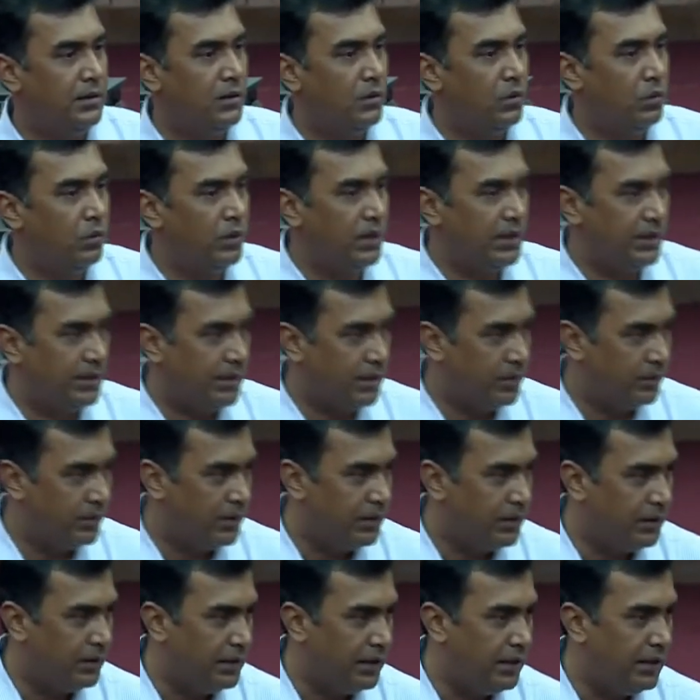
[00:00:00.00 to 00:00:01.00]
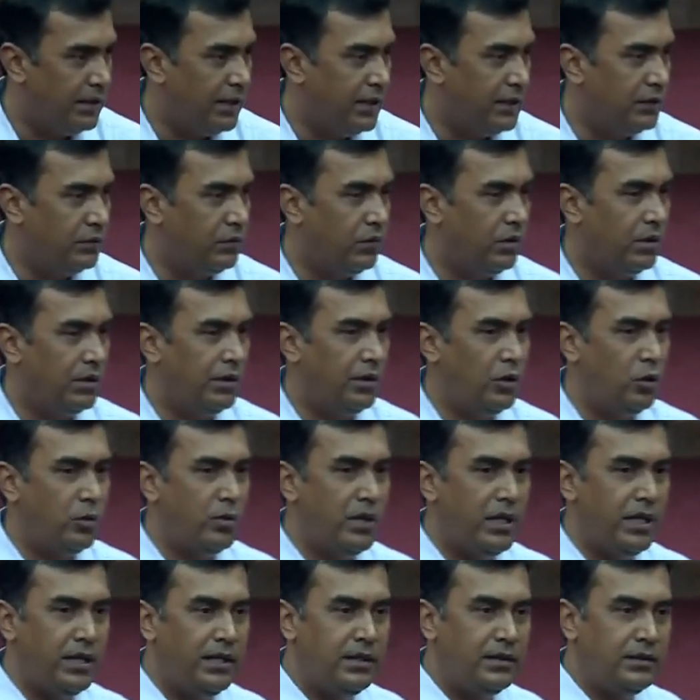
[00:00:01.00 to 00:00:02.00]
1 kb, read length for
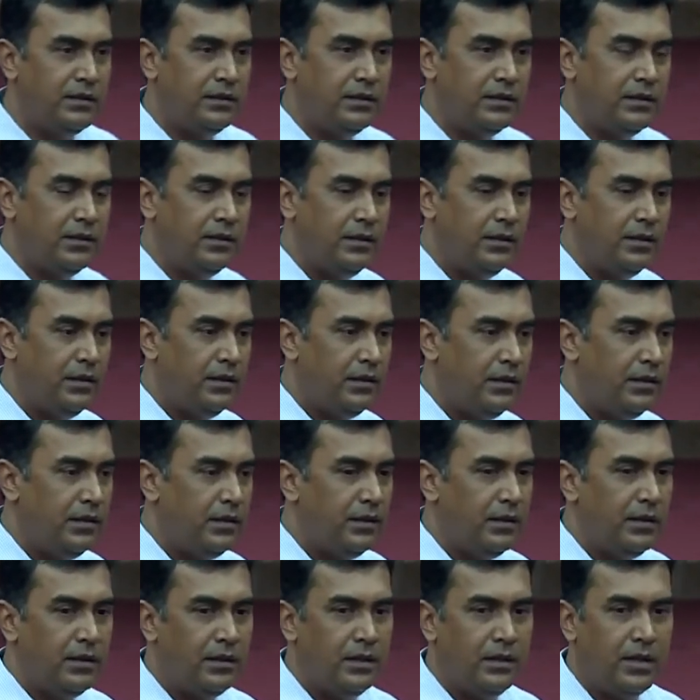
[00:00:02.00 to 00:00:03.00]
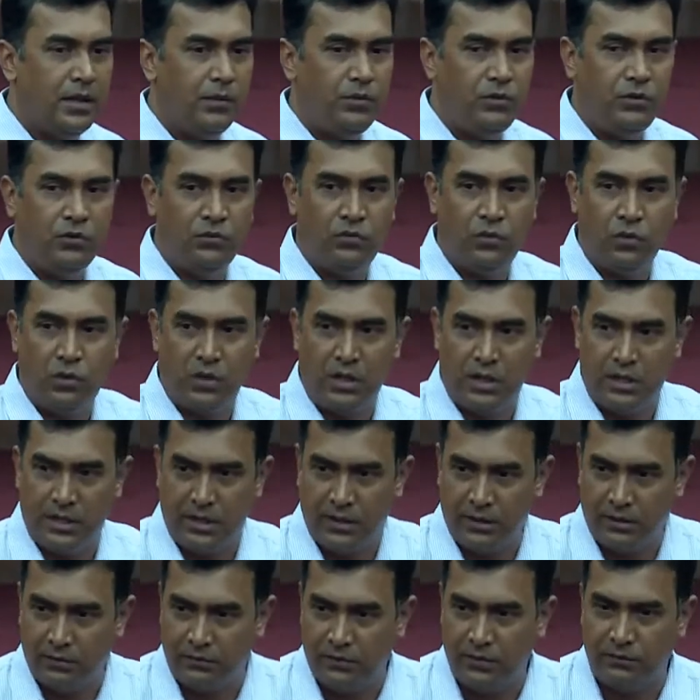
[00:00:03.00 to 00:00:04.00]
Illumina is up to
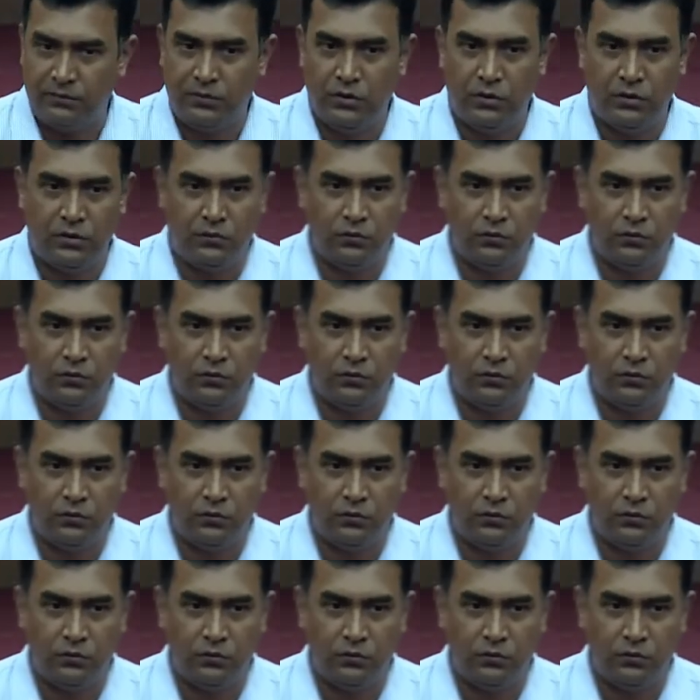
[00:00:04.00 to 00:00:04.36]
400, 50 to